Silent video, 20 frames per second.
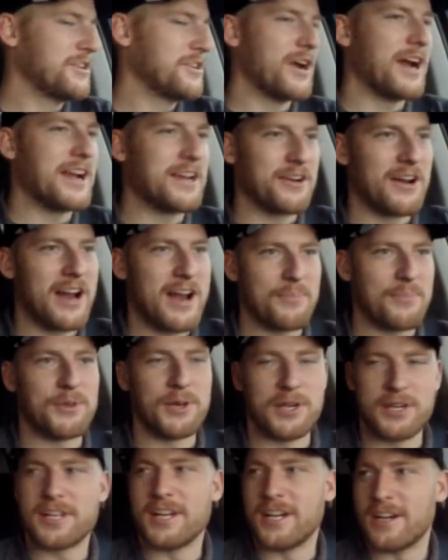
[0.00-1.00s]
Tried to grab
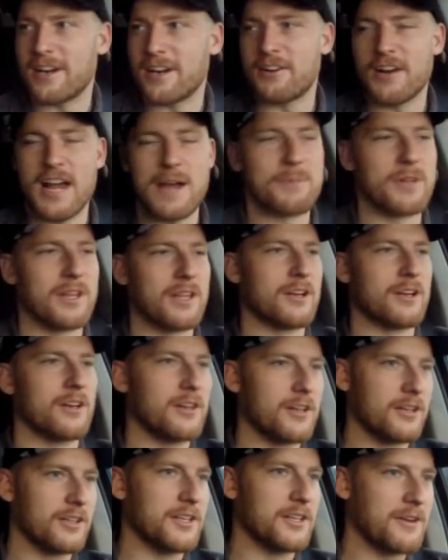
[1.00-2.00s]
third gear. I grabbed a
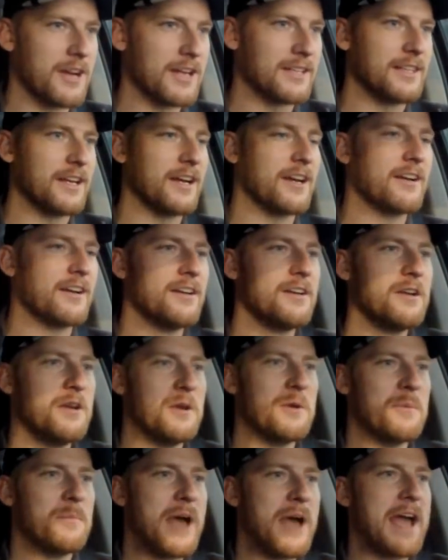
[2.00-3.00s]
little early right there.
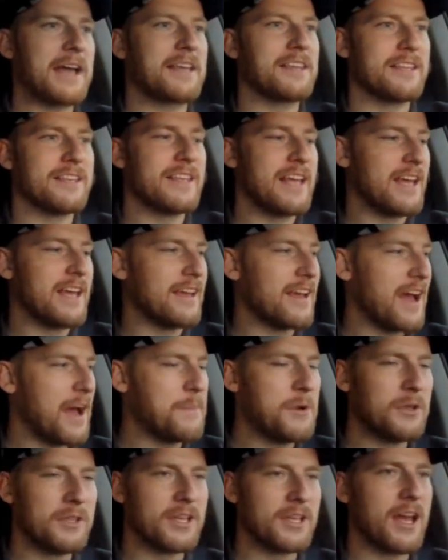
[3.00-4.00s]
back in the day,
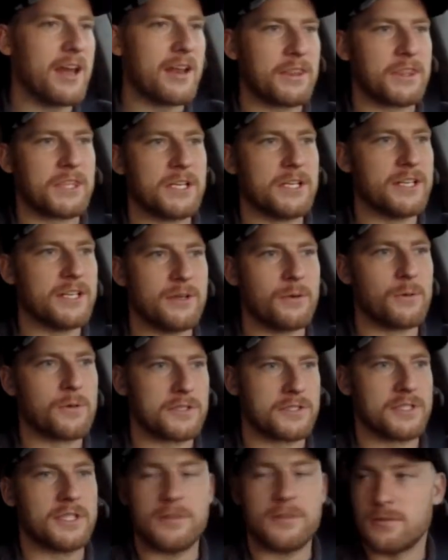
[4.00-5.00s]
I'm only a 30
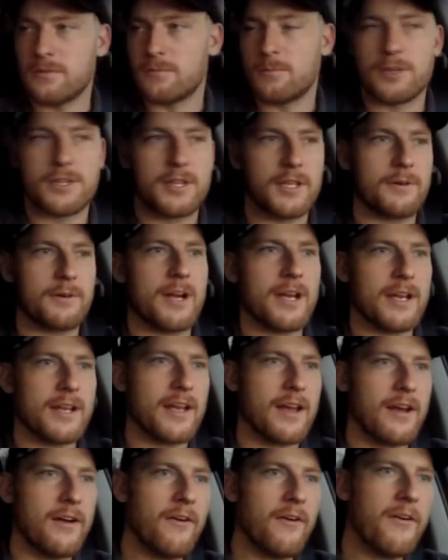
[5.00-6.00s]
horse tune with it right
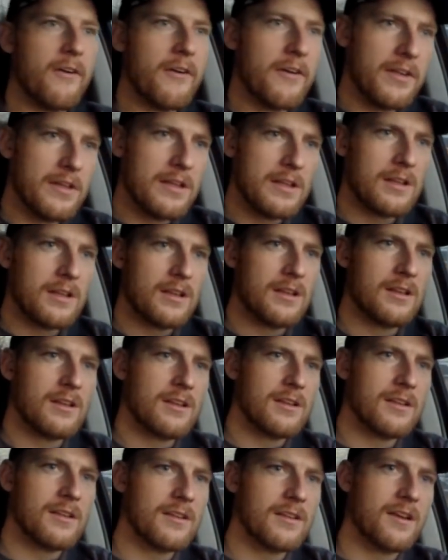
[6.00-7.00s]
now,
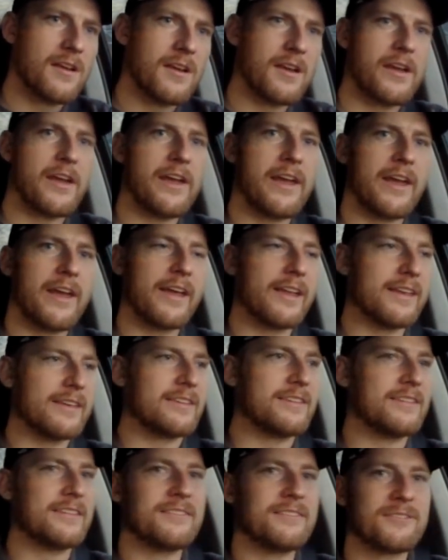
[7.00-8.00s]

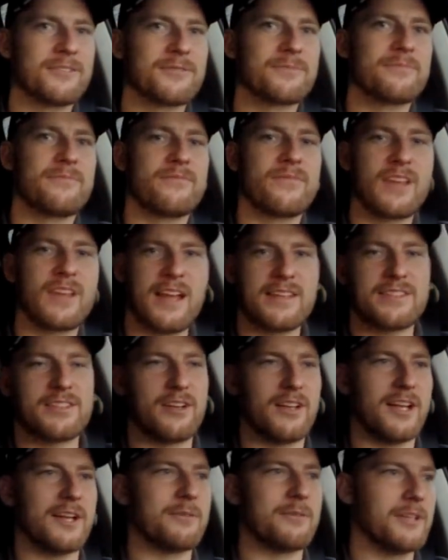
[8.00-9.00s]
and that's
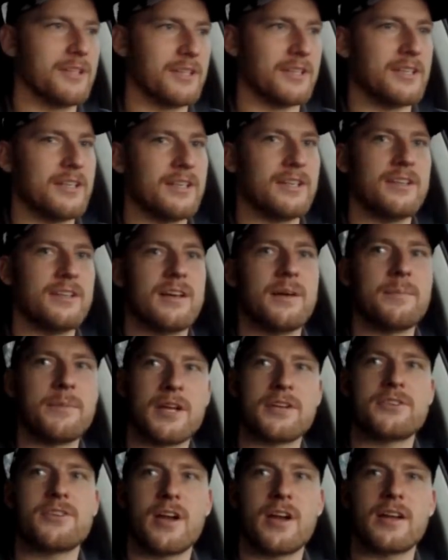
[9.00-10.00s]
all I really need. I'm
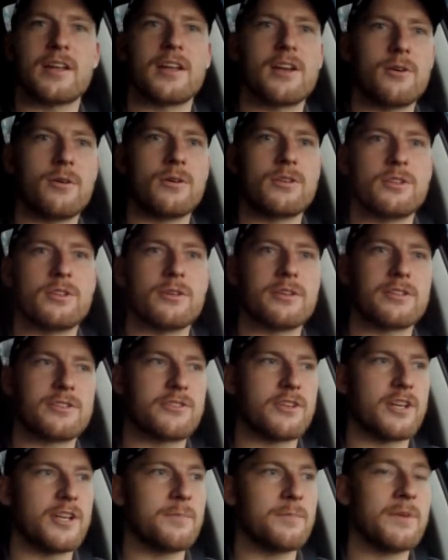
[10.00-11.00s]
not trying to go too
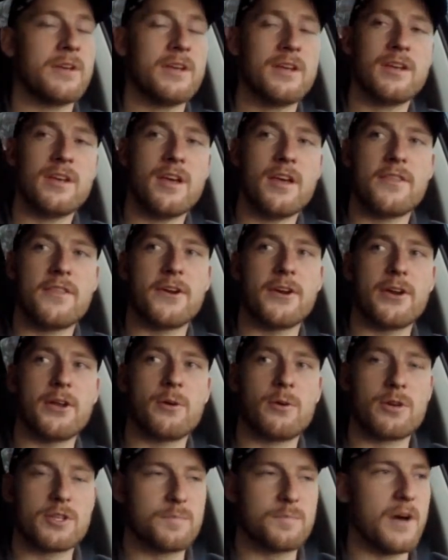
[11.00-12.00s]
extreme. 30
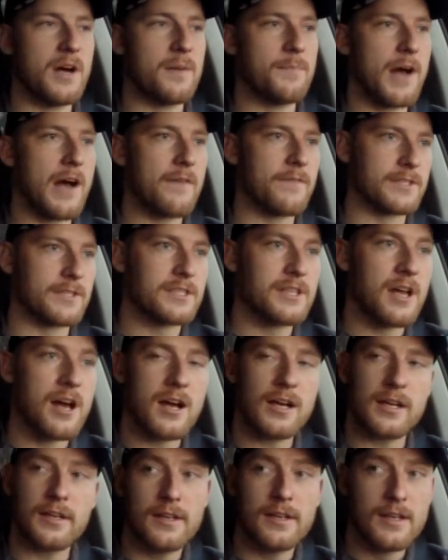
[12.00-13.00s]
horse bump off a
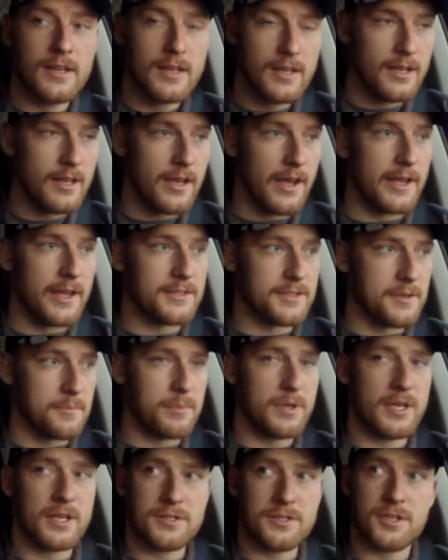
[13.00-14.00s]
stock is a
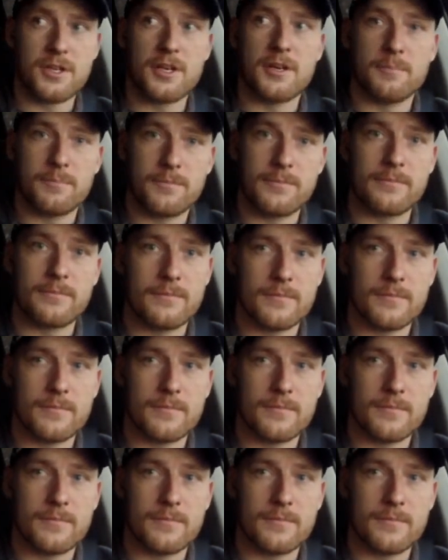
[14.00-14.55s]
big jump